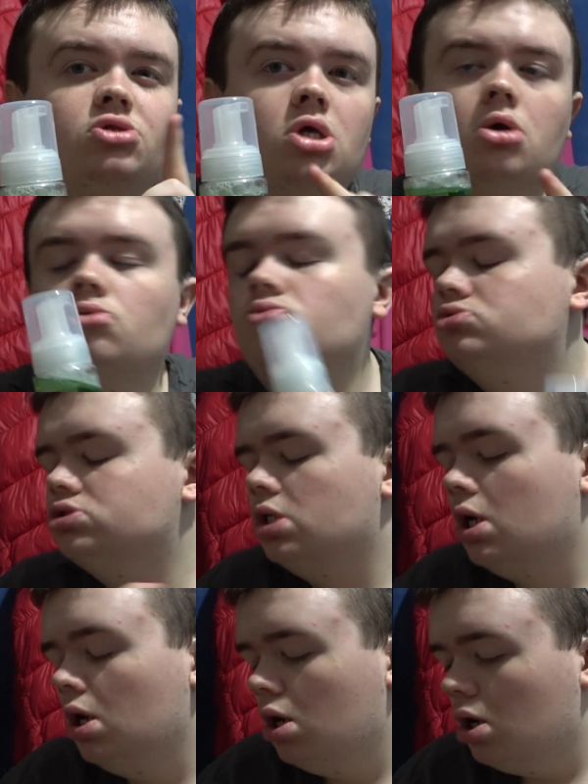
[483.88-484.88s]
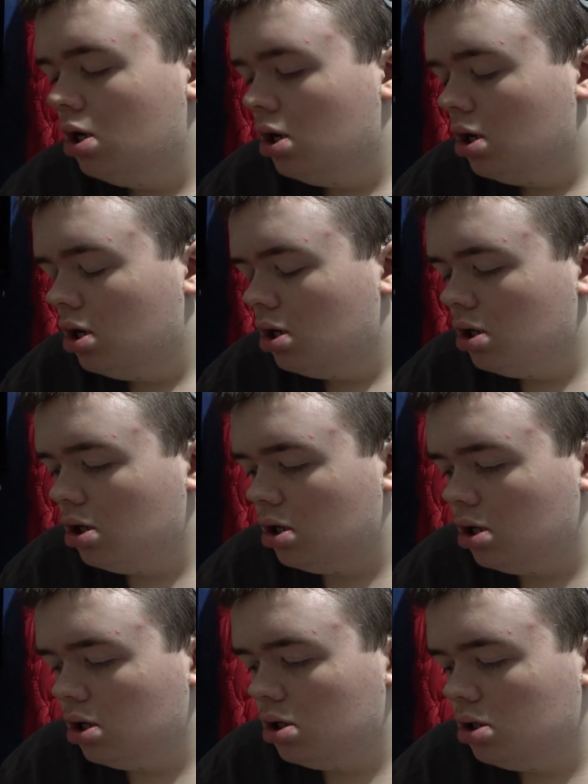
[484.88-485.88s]
don't
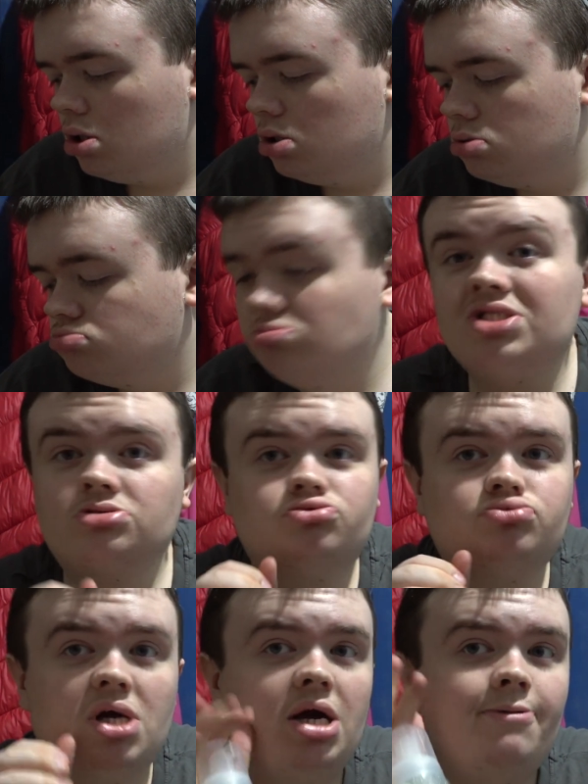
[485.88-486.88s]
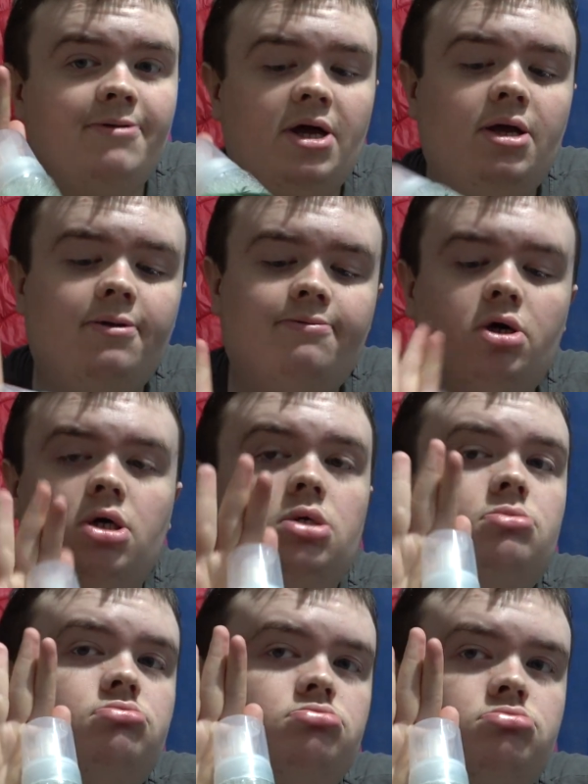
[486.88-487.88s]
uh, it's my favourite
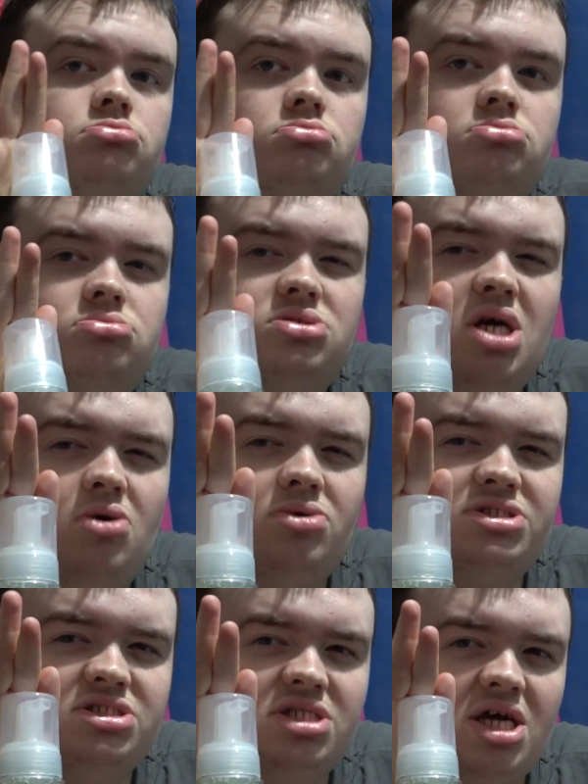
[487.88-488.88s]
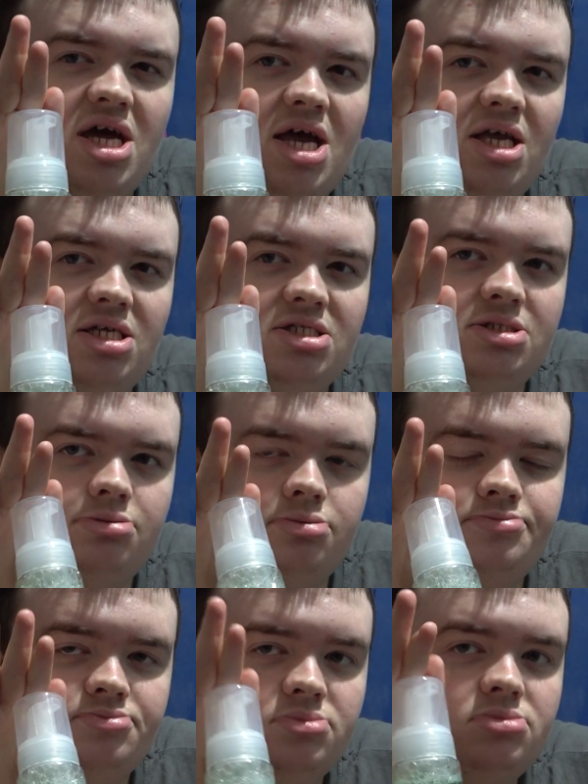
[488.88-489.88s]
so it's an 8
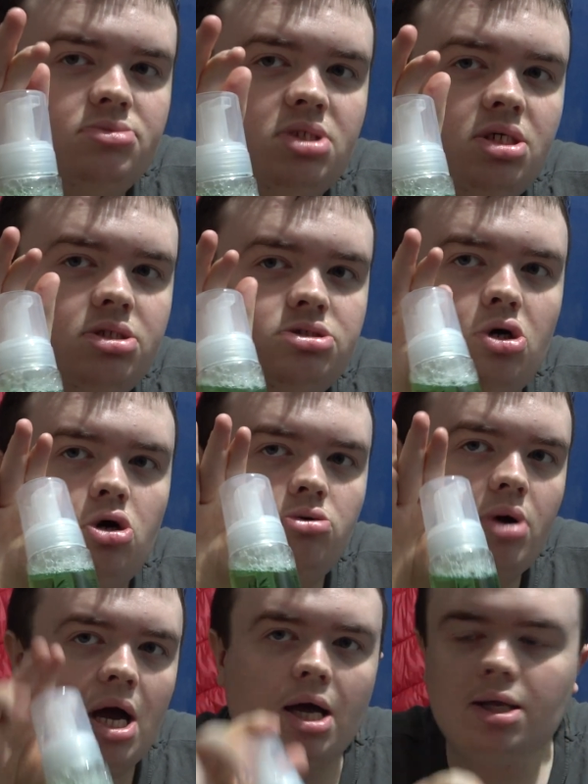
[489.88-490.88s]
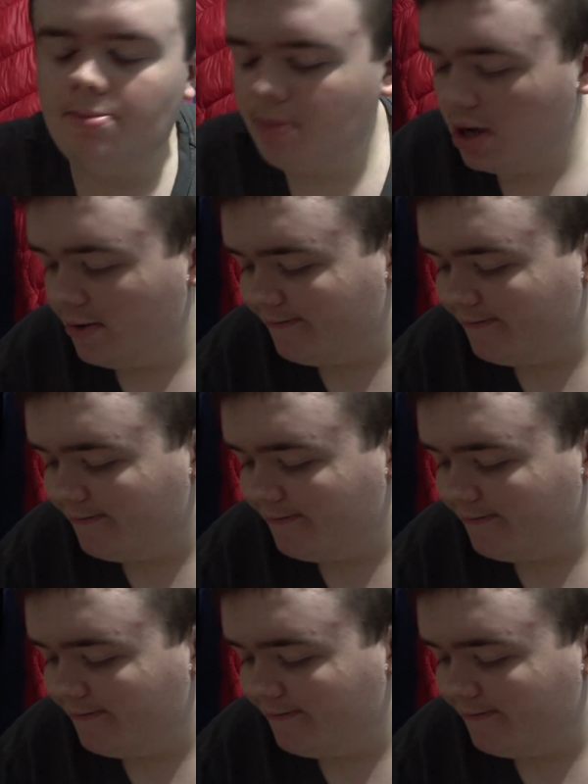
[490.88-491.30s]
it's alright but I